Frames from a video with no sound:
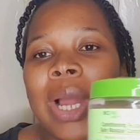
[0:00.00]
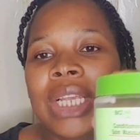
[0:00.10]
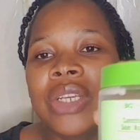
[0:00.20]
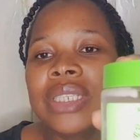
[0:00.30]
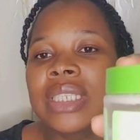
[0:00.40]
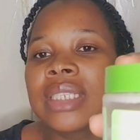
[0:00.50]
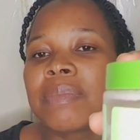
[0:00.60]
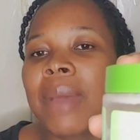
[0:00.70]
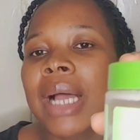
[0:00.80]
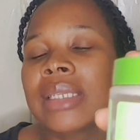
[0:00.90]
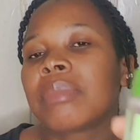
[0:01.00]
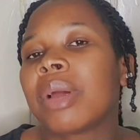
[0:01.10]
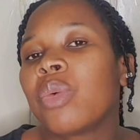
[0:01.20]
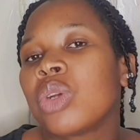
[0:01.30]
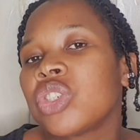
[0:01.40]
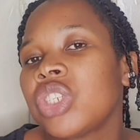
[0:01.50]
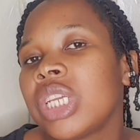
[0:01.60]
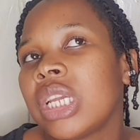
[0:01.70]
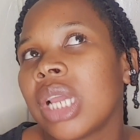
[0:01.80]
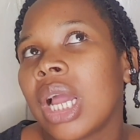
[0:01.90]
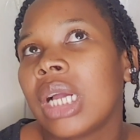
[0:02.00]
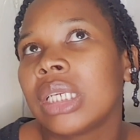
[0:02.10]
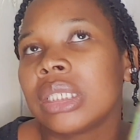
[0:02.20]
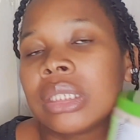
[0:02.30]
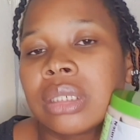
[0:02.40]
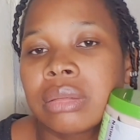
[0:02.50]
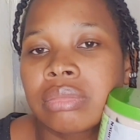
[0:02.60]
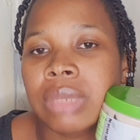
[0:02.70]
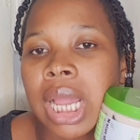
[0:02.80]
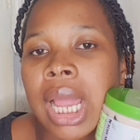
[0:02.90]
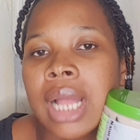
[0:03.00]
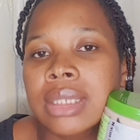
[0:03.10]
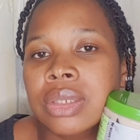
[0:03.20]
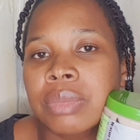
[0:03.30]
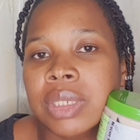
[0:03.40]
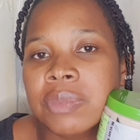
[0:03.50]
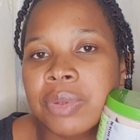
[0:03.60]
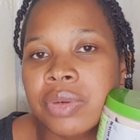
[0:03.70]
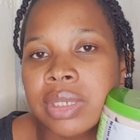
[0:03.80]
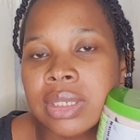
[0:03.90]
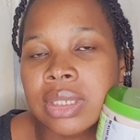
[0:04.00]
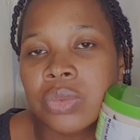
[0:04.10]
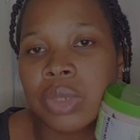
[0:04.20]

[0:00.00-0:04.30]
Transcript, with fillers: I used this mask on my wash day and I had some experiences